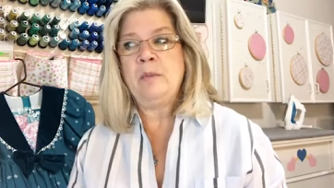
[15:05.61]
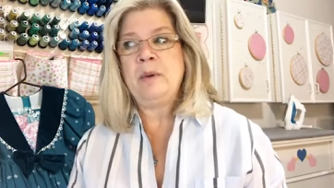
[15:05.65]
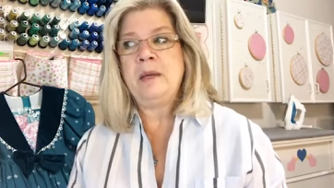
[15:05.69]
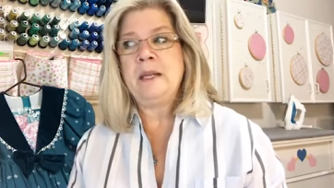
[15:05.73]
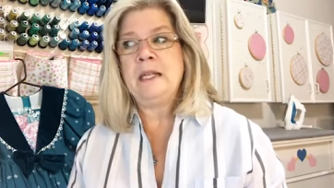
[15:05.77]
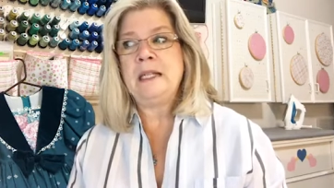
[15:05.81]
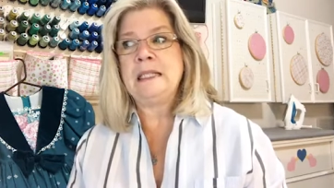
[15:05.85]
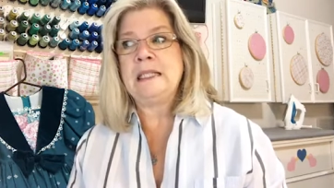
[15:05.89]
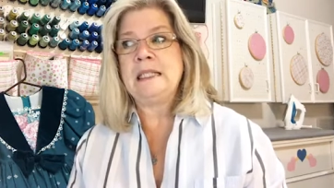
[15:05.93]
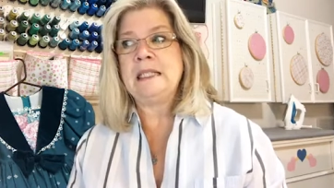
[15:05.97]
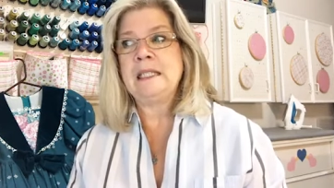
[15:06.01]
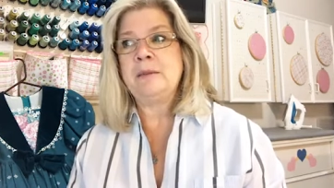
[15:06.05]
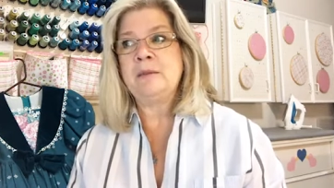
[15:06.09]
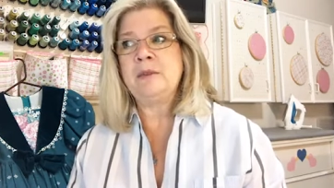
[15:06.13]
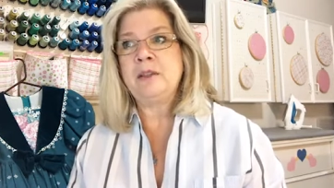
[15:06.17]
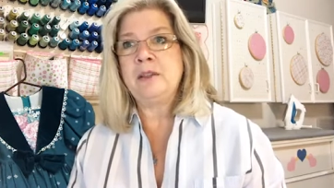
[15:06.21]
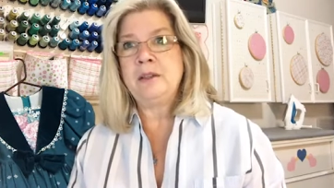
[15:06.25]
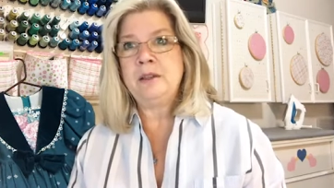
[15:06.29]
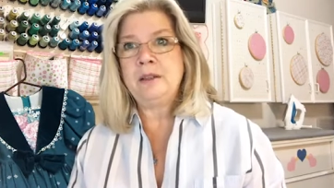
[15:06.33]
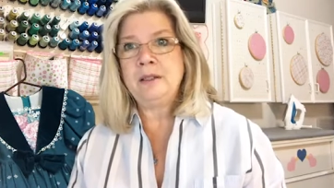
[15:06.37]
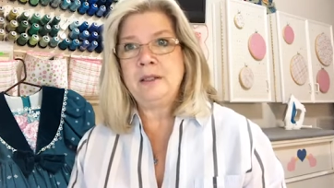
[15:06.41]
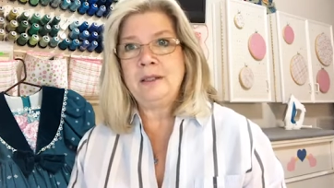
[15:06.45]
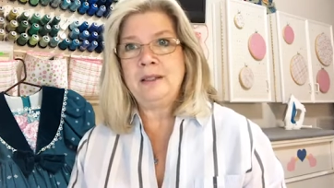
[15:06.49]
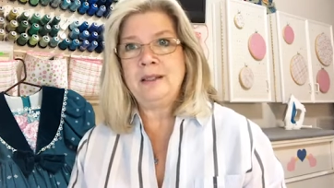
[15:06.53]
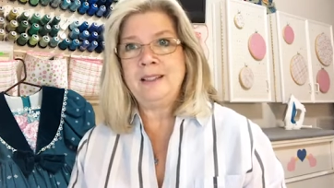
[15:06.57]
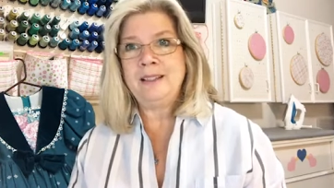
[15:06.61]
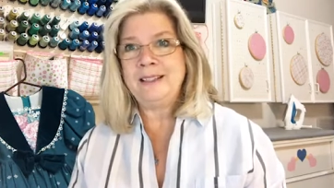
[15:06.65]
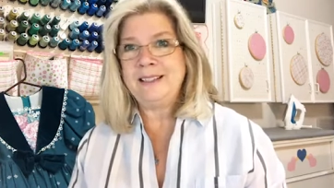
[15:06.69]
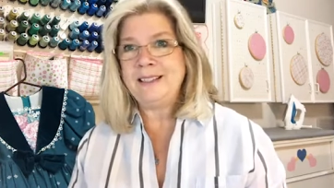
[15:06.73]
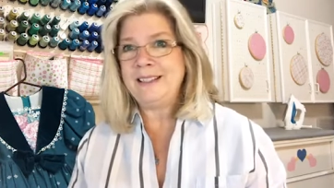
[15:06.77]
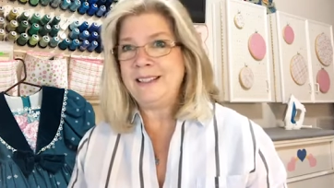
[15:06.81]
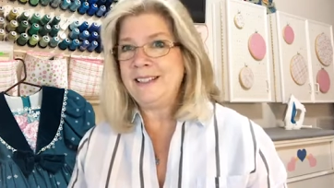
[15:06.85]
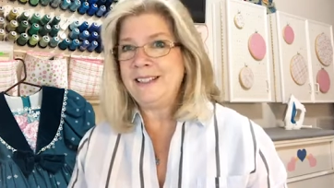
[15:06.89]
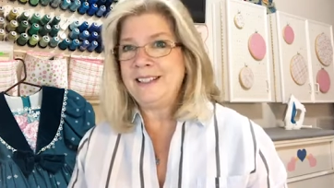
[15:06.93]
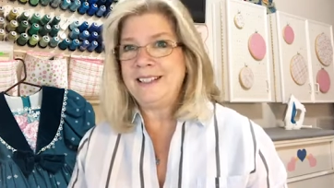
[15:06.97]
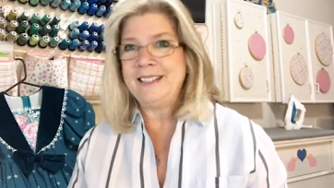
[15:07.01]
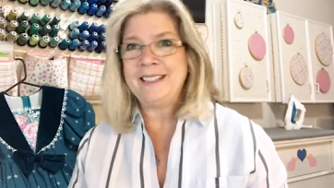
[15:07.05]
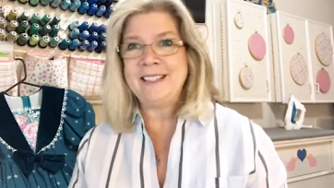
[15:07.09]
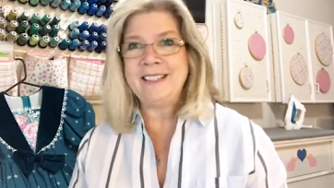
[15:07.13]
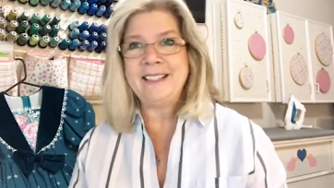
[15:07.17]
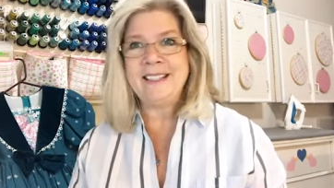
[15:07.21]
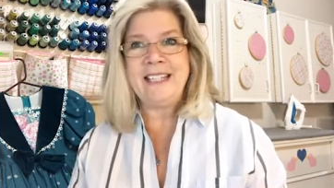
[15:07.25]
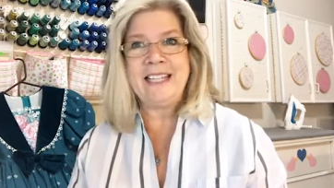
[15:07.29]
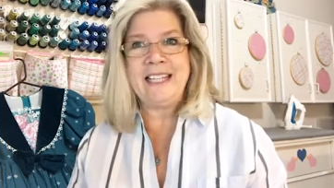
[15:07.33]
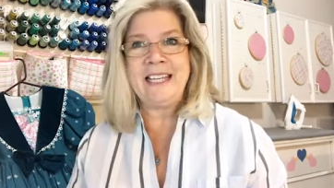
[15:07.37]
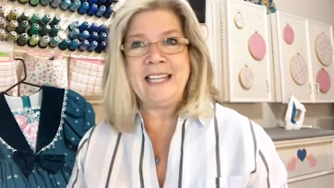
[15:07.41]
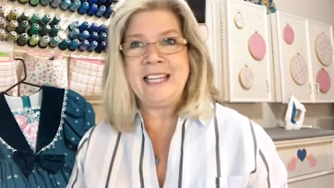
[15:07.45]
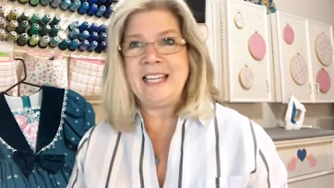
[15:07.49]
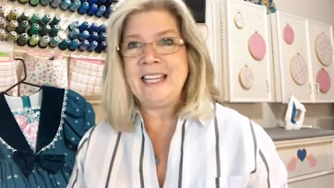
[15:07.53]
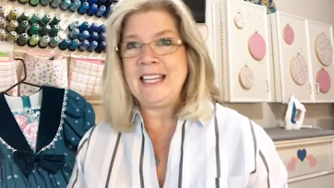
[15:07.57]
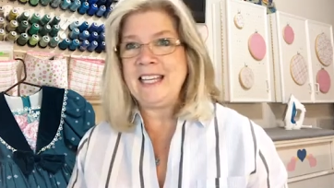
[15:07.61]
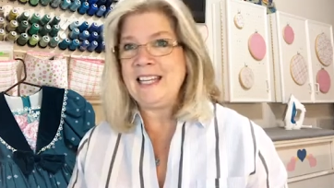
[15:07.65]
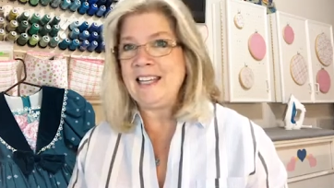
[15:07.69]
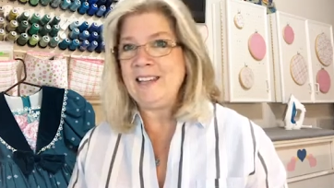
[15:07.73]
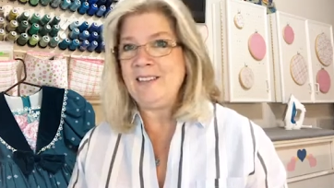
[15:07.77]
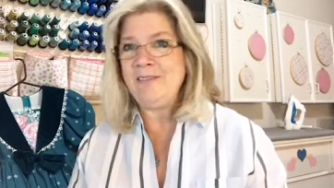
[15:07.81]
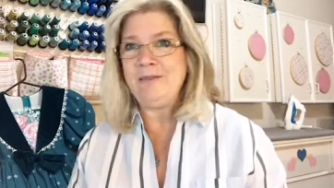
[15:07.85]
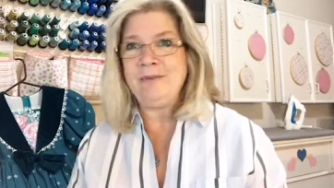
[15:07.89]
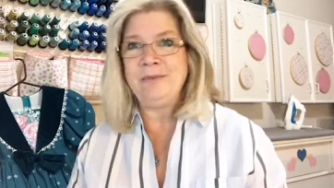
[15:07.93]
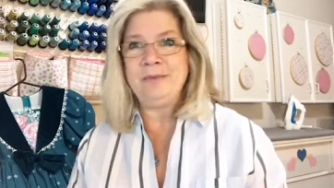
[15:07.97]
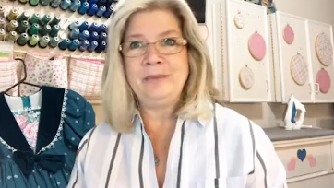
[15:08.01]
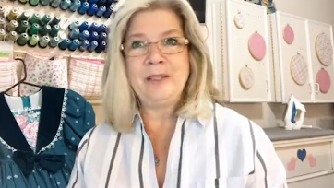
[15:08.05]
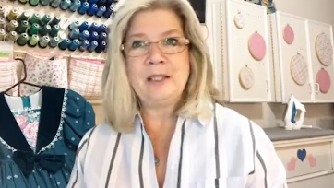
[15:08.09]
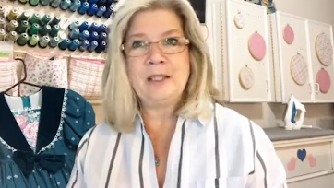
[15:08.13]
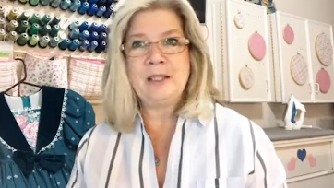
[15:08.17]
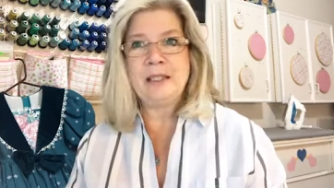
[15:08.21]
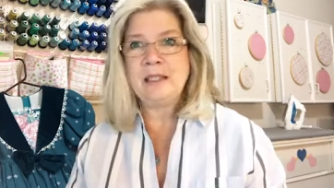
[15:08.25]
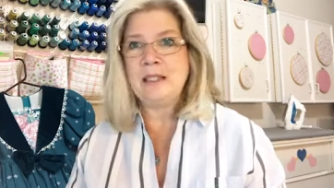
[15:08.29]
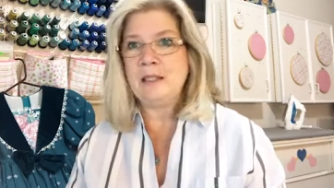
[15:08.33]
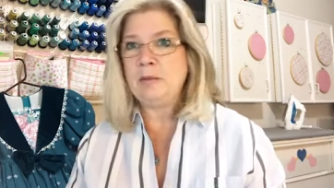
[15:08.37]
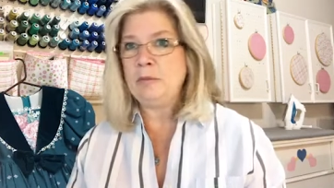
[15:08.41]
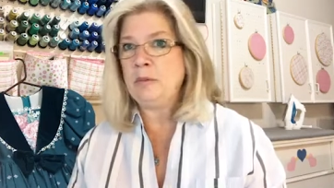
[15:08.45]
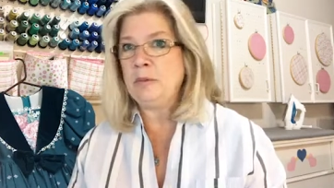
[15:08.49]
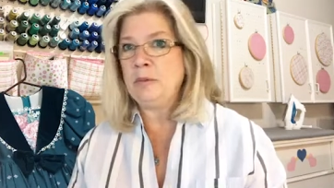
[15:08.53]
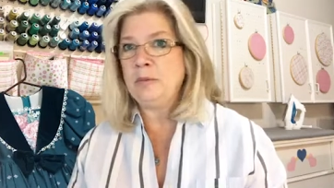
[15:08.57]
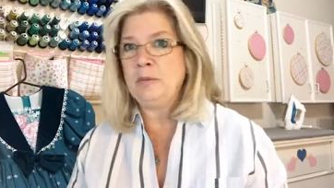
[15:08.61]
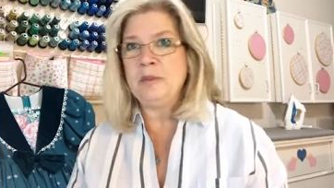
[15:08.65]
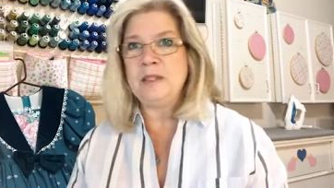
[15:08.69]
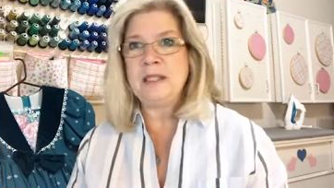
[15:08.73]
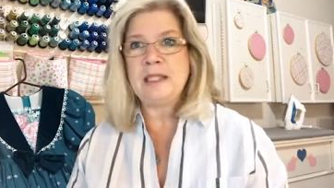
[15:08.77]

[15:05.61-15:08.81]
but some of the slinky, slip,